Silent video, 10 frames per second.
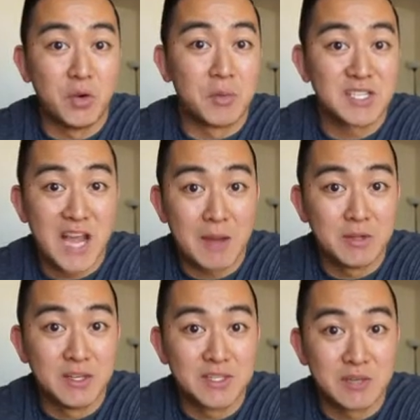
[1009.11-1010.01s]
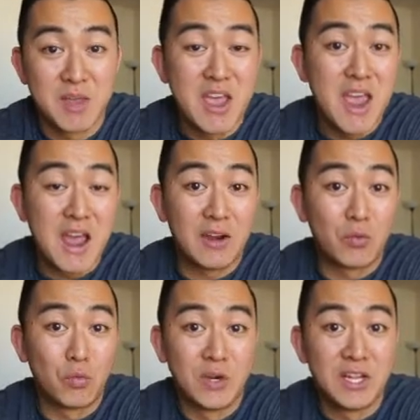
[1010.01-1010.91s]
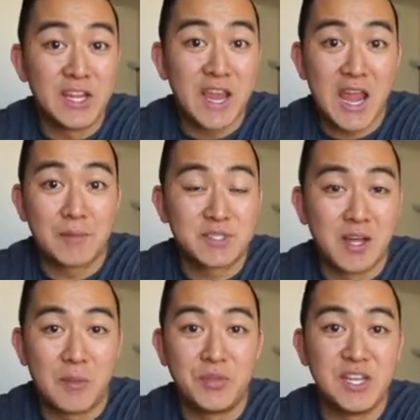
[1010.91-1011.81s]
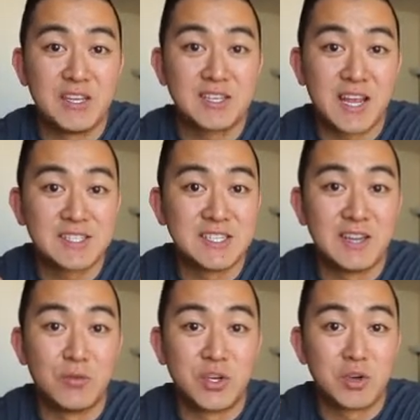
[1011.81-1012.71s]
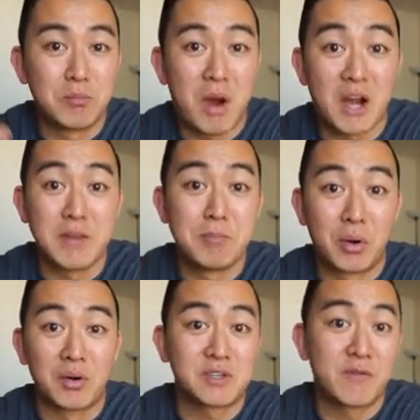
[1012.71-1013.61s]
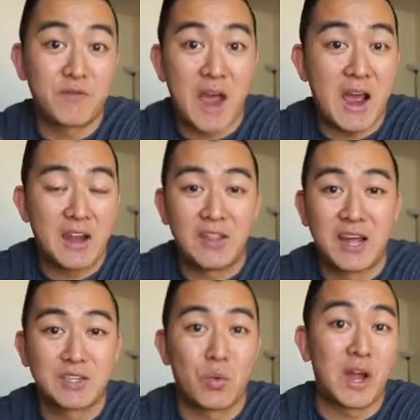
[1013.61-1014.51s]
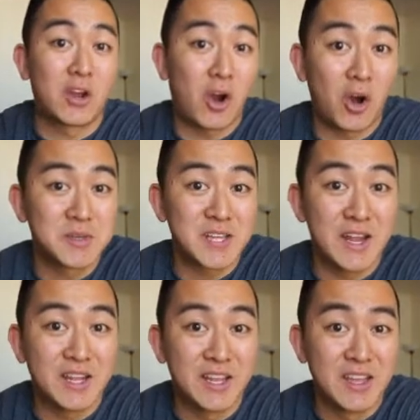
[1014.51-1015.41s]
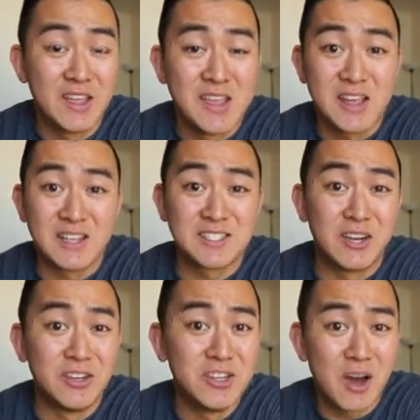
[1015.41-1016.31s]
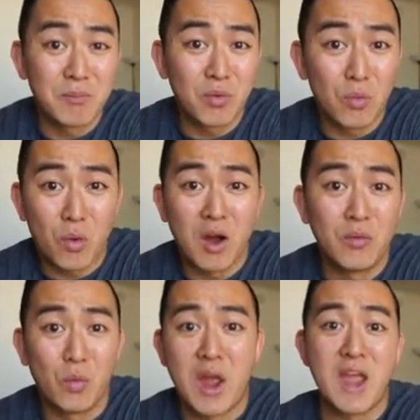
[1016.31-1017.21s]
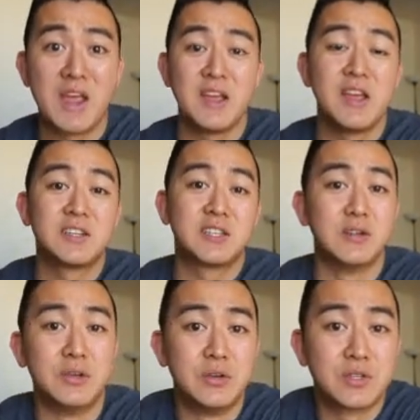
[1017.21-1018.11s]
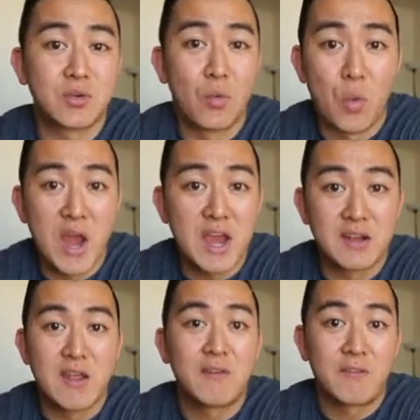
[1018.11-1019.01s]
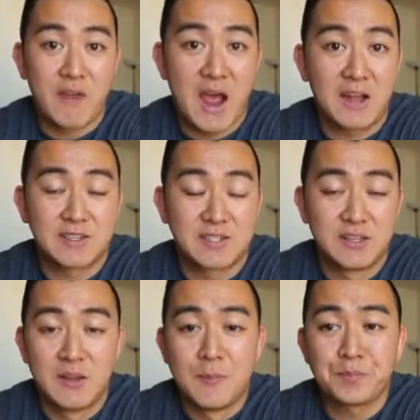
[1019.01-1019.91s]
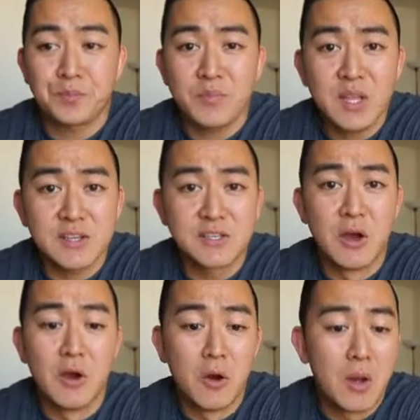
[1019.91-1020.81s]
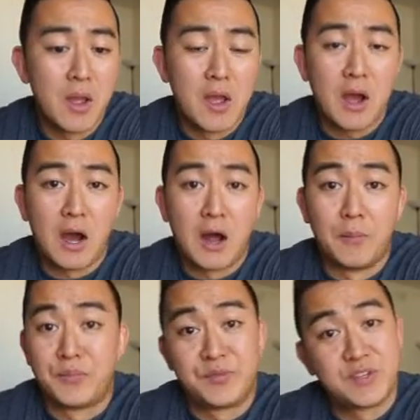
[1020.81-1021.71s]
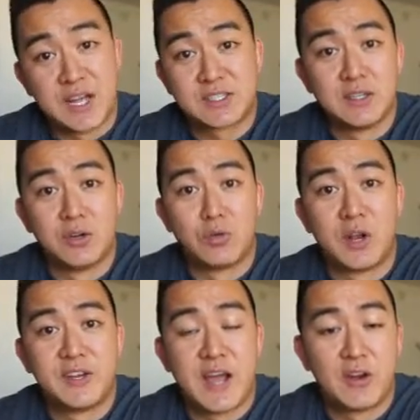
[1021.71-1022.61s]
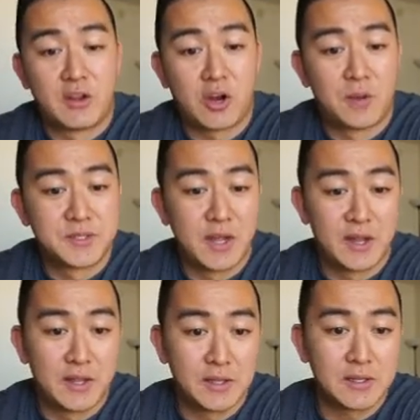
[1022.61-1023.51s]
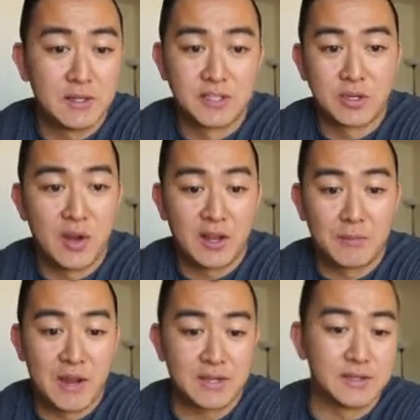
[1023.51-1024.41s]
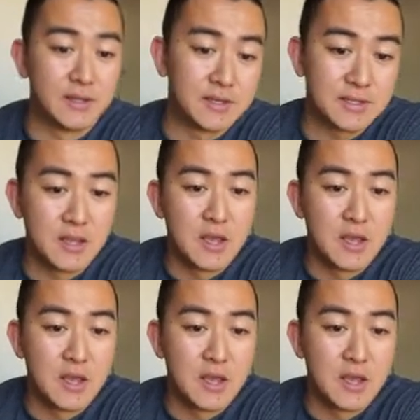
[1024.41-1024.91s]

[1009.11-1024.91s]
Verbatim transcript: your metabolism and it really amps up the intensity in which your body burns fat. And that's why carb cycling is the number one way to lose weight fast. So um, that's a little rundown on carb cycling. Let's go ahead and get back to this.